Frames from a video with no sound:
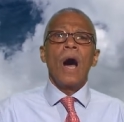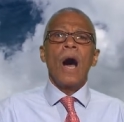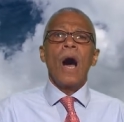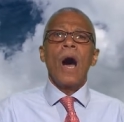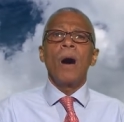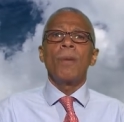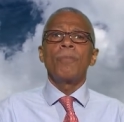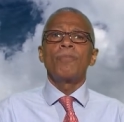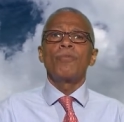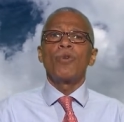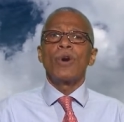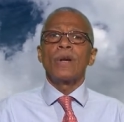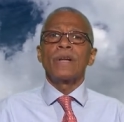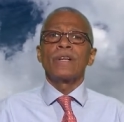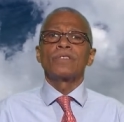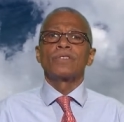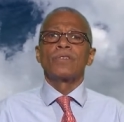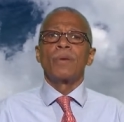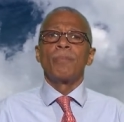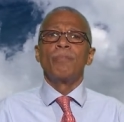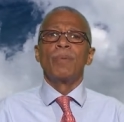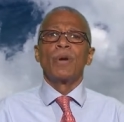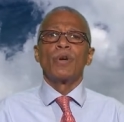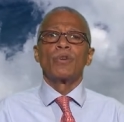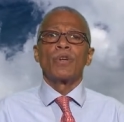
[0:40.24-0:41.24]
I'm running
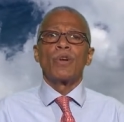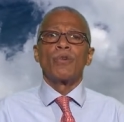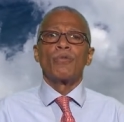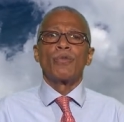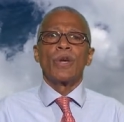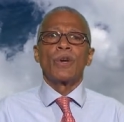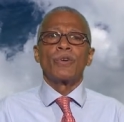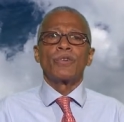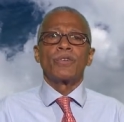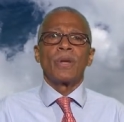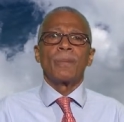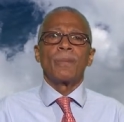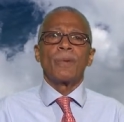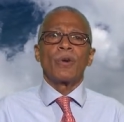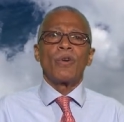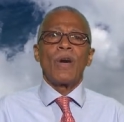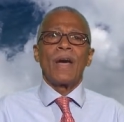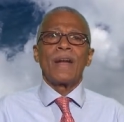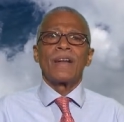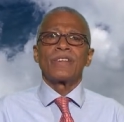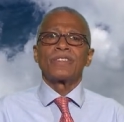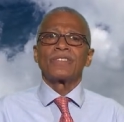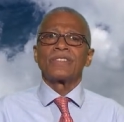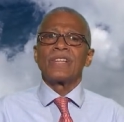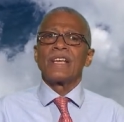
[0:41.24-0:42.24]
to build a real
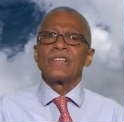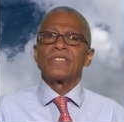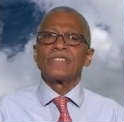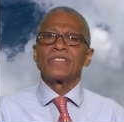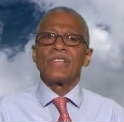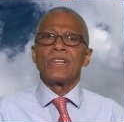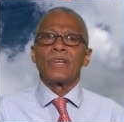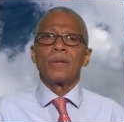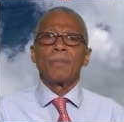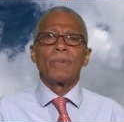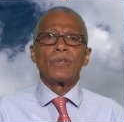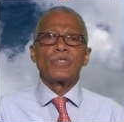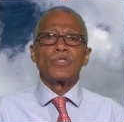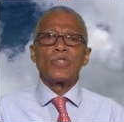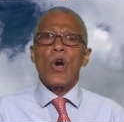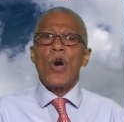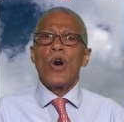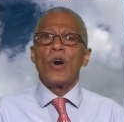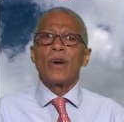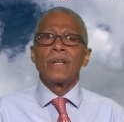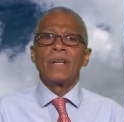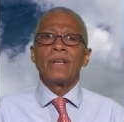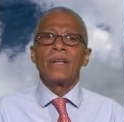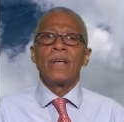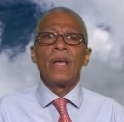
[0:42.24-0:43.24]
Democratic state Senate
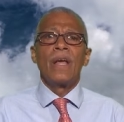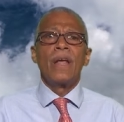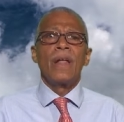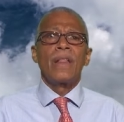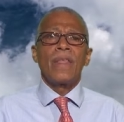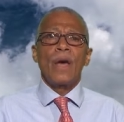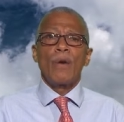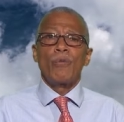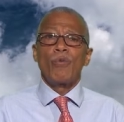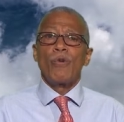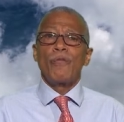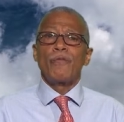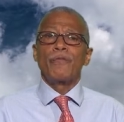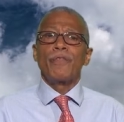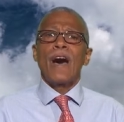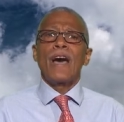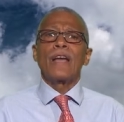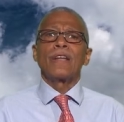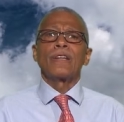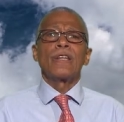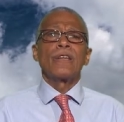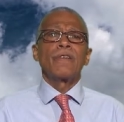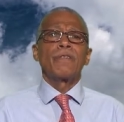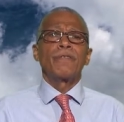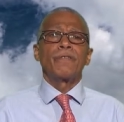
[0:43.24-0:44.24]
majority that will
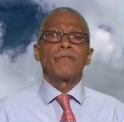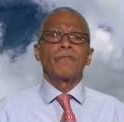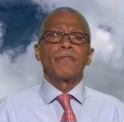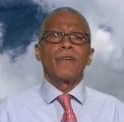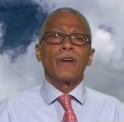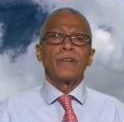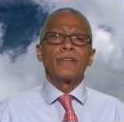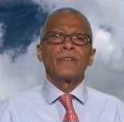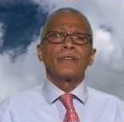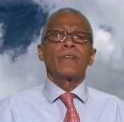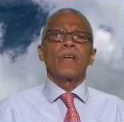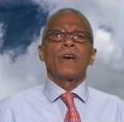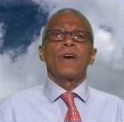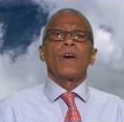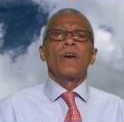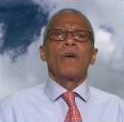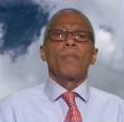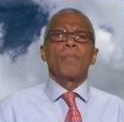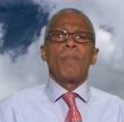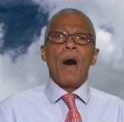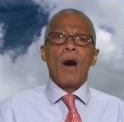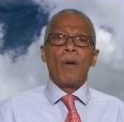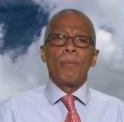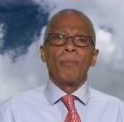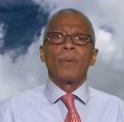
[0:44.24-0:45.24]
finally fund
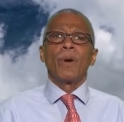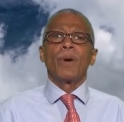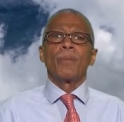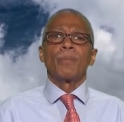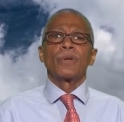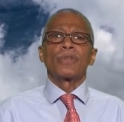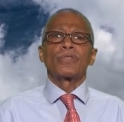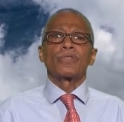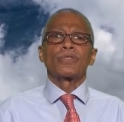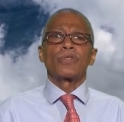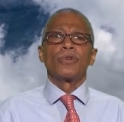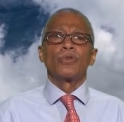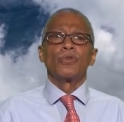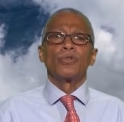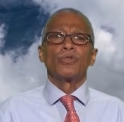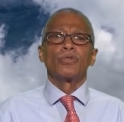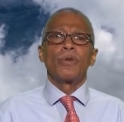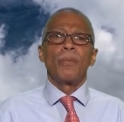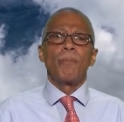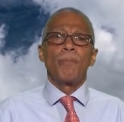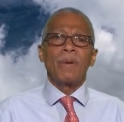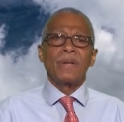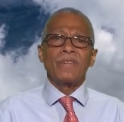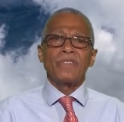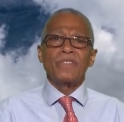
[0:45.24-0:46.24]
our public schools,
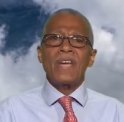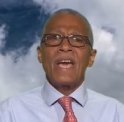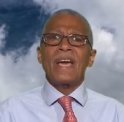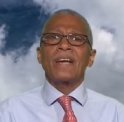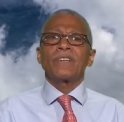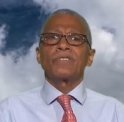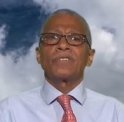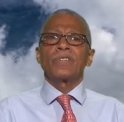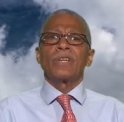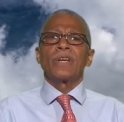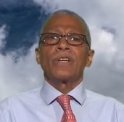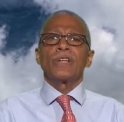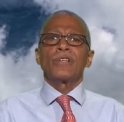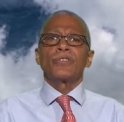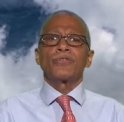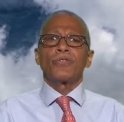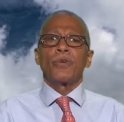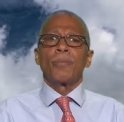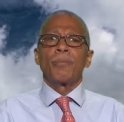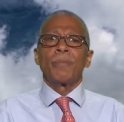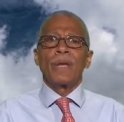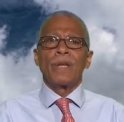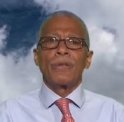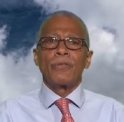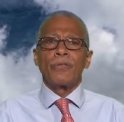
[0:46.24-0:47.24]
protect tenants
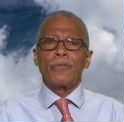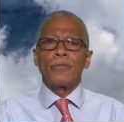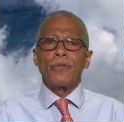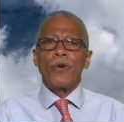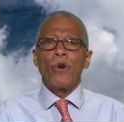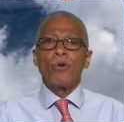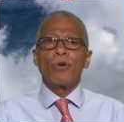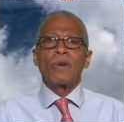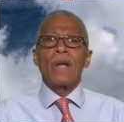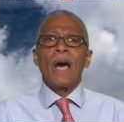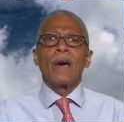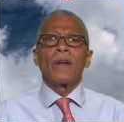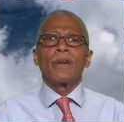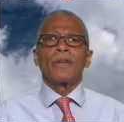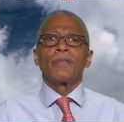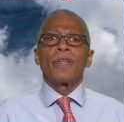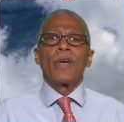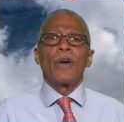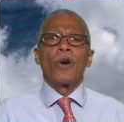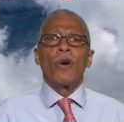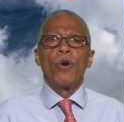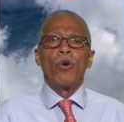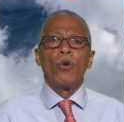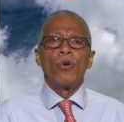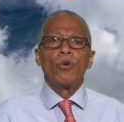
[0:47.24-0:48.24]
from being thrown out of
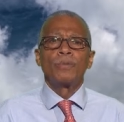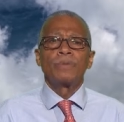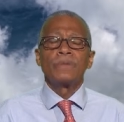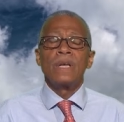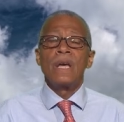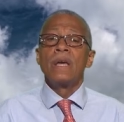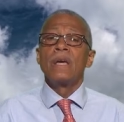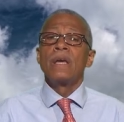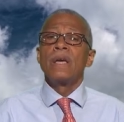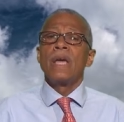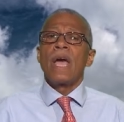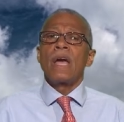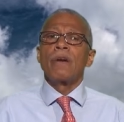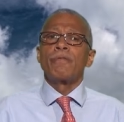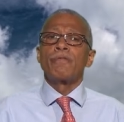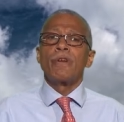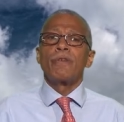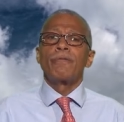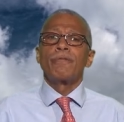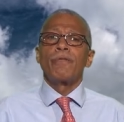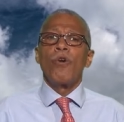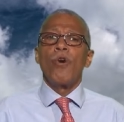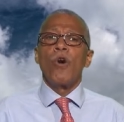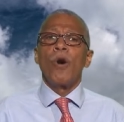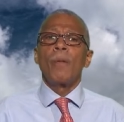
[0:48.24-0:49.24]
their homes, and
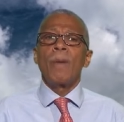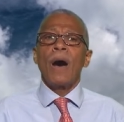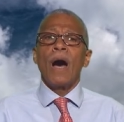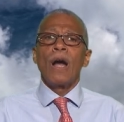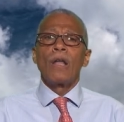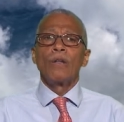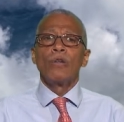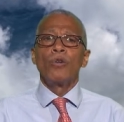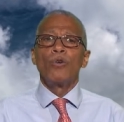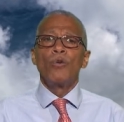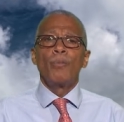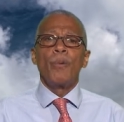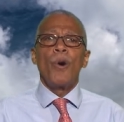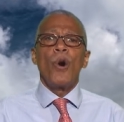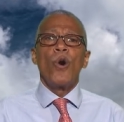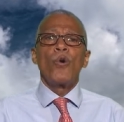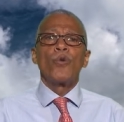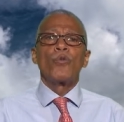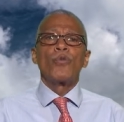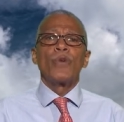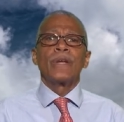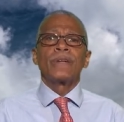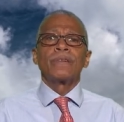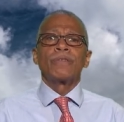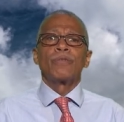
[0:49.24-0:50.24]
reform our loophole
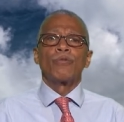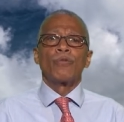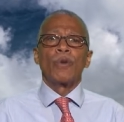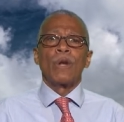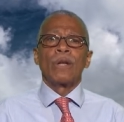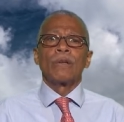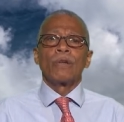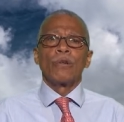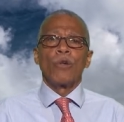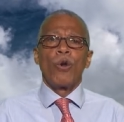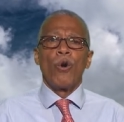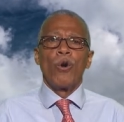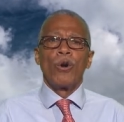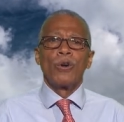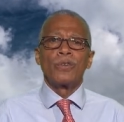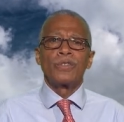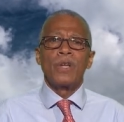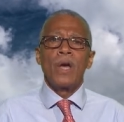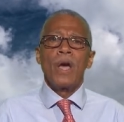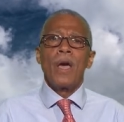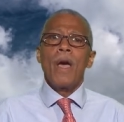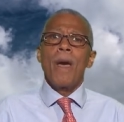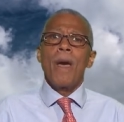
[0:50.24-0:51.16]
ridden rent laws.